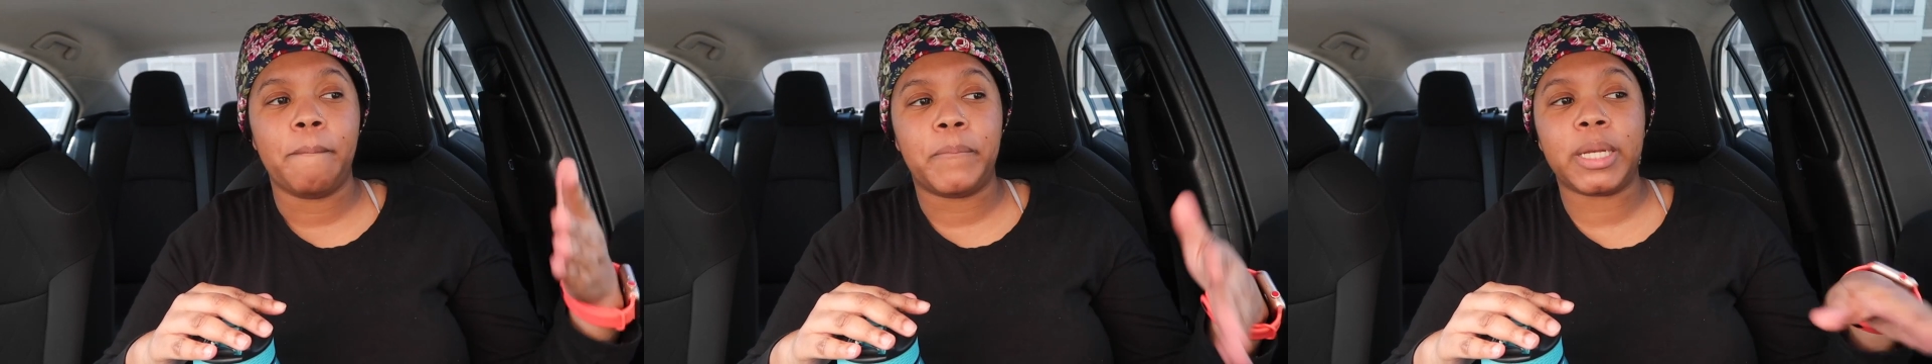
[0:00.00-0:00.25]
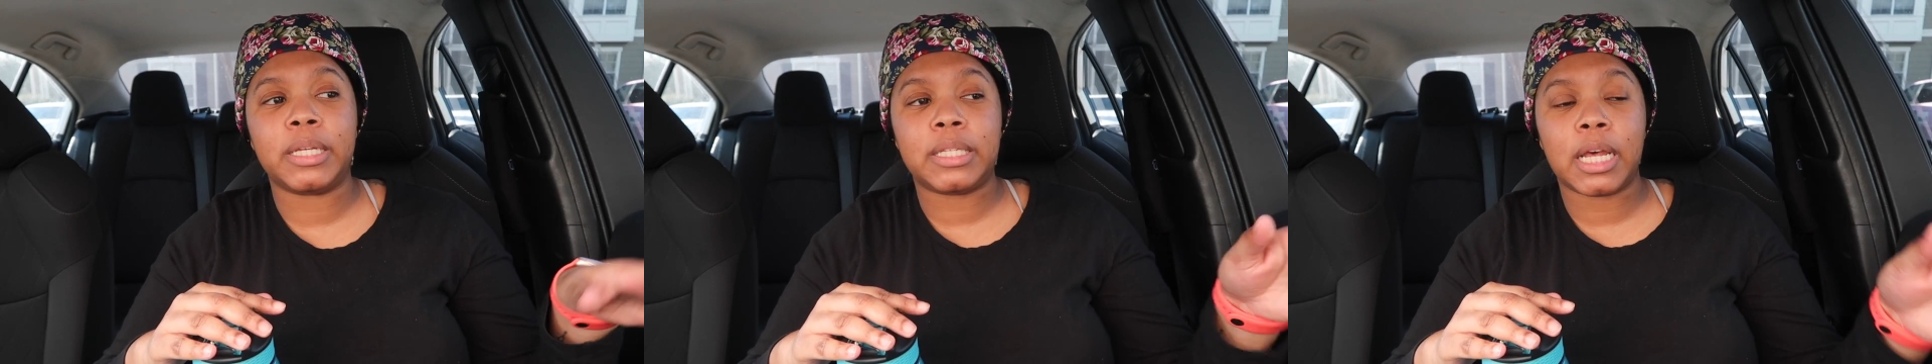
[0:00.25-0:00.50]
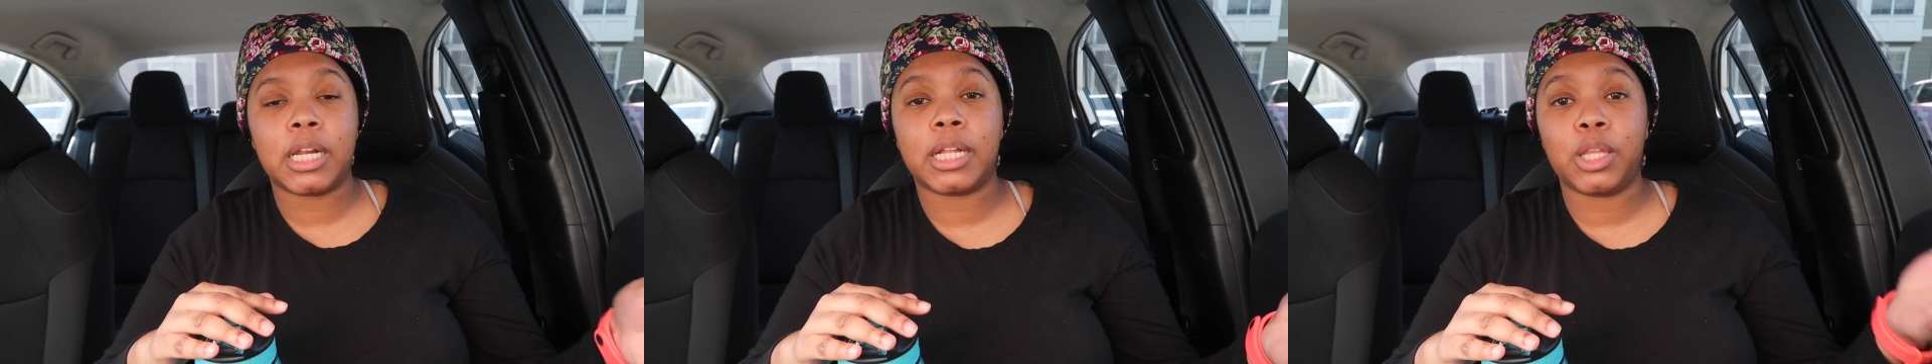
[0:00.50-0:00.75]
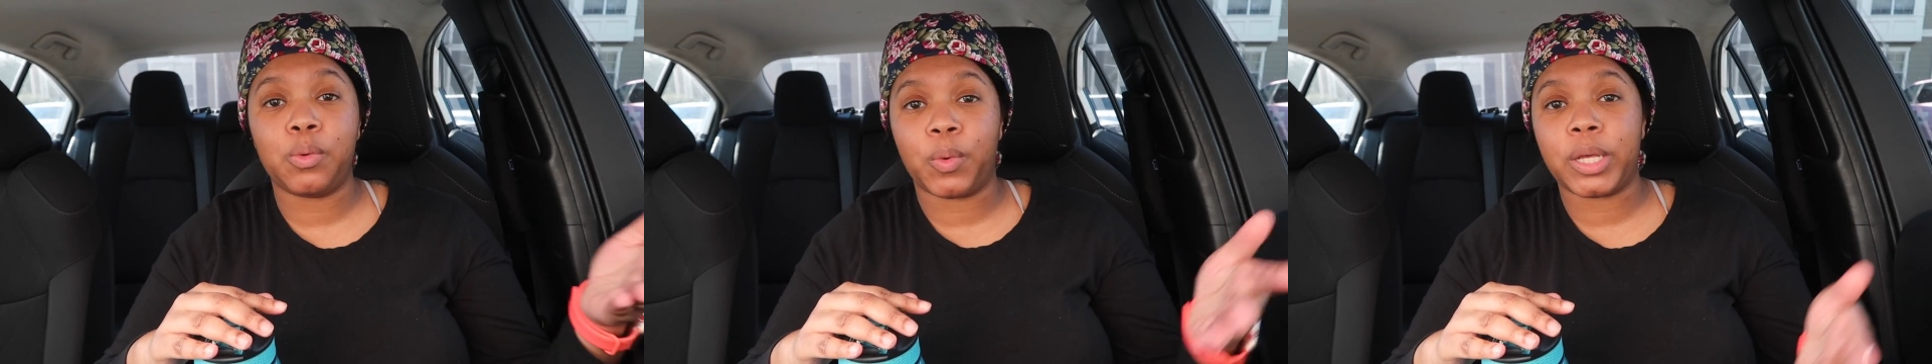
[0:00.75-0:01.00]
but it
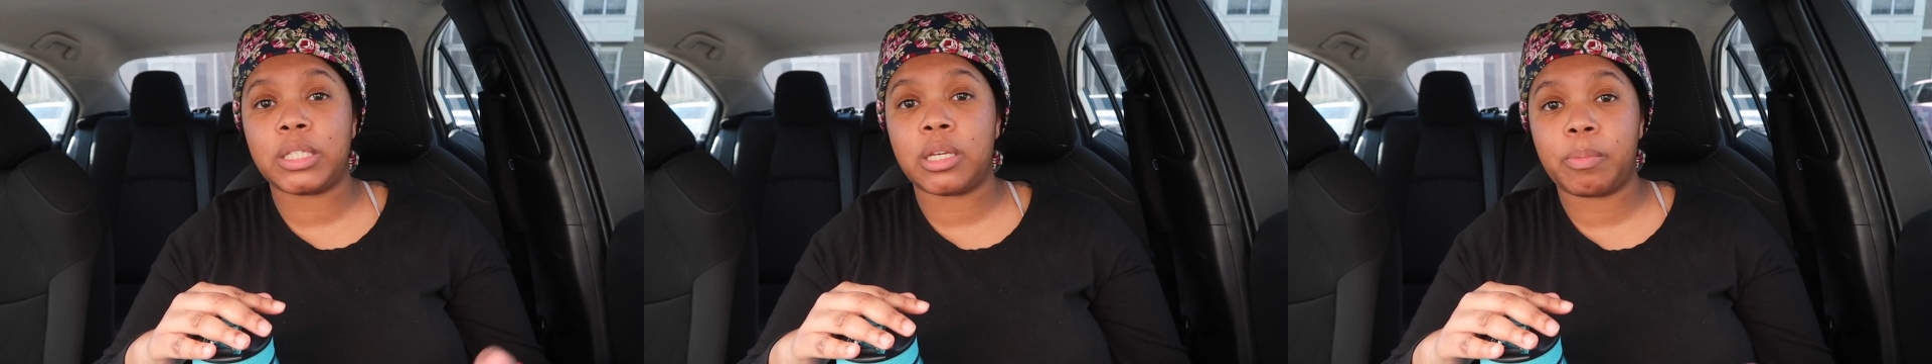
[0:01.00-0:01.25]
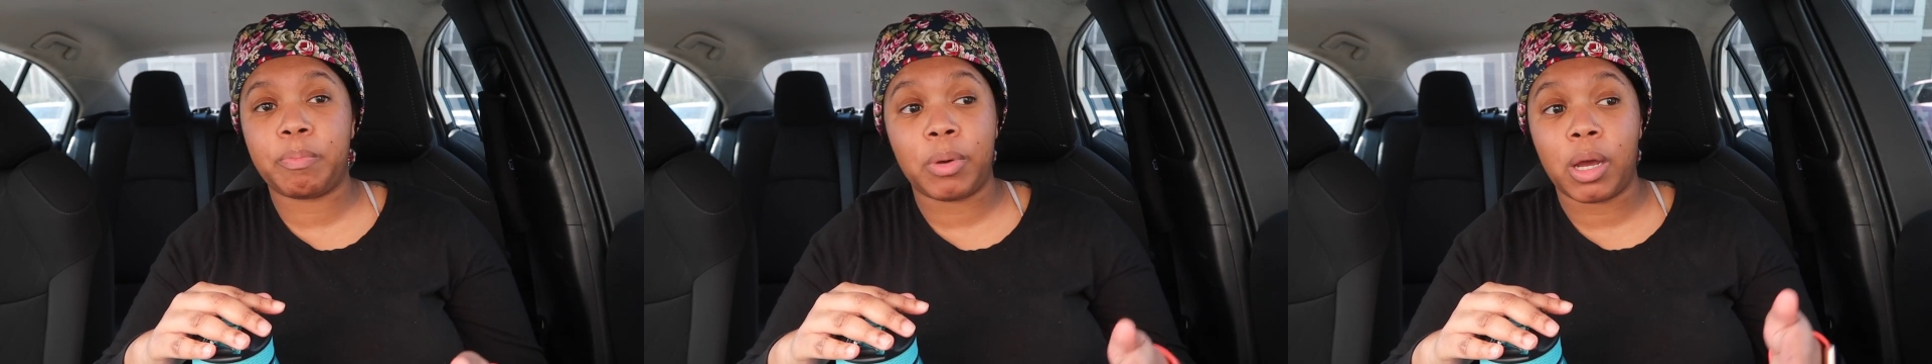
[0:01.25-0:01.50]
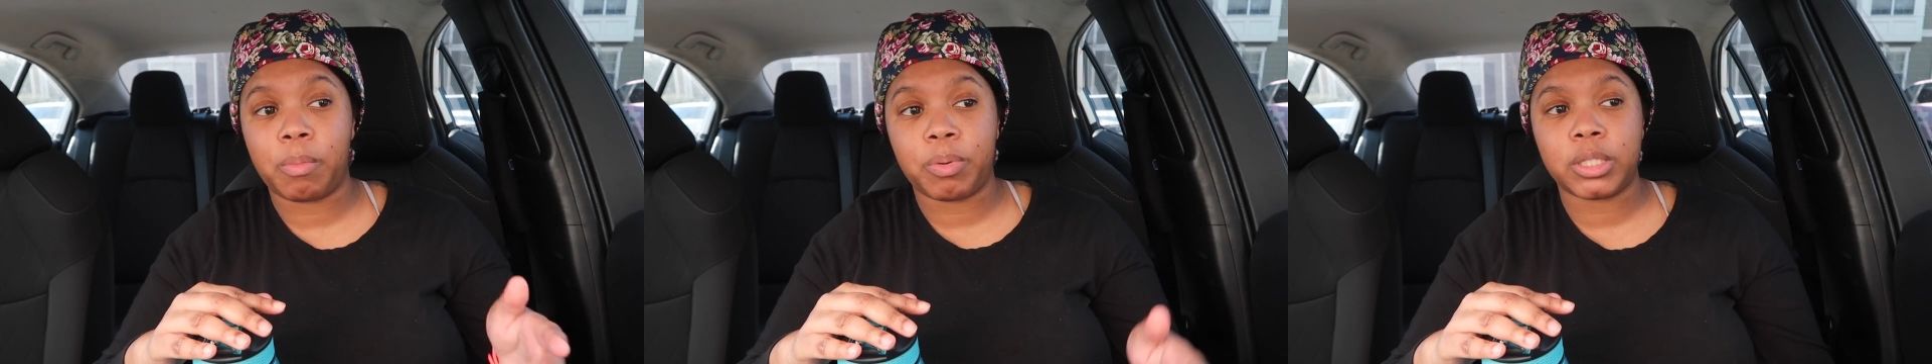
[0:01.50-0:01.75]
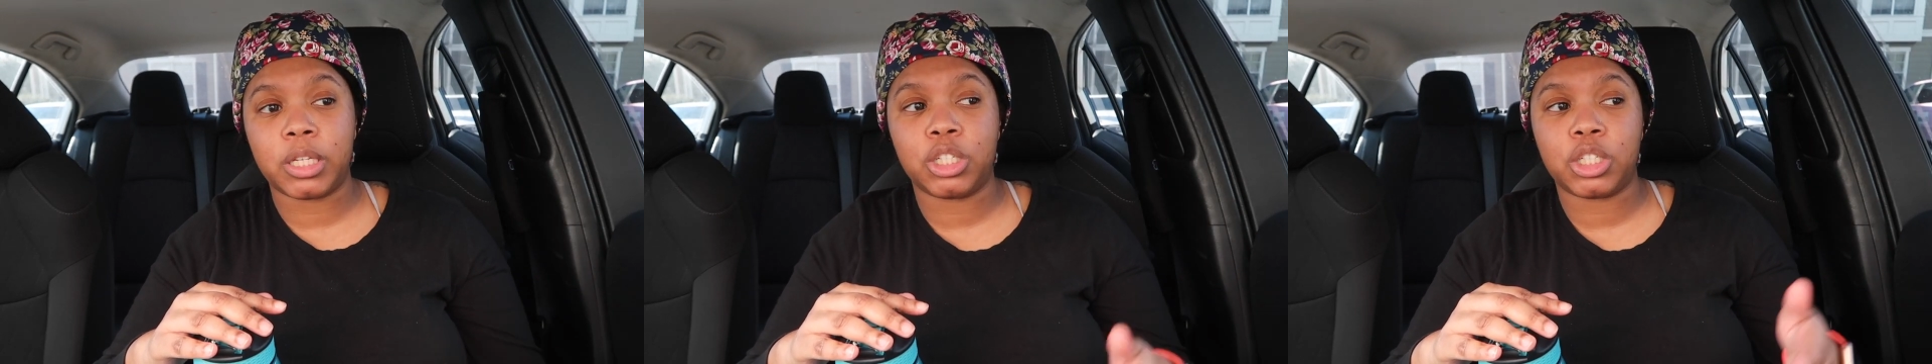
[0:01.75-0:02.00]
technically wasn't a
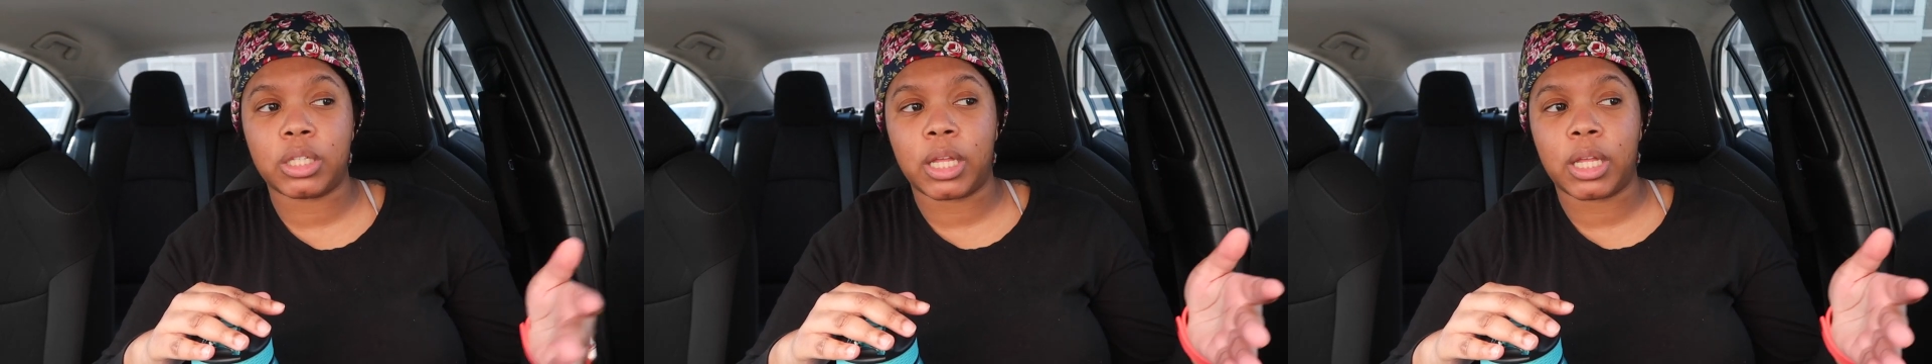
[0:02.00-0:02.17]
procedure.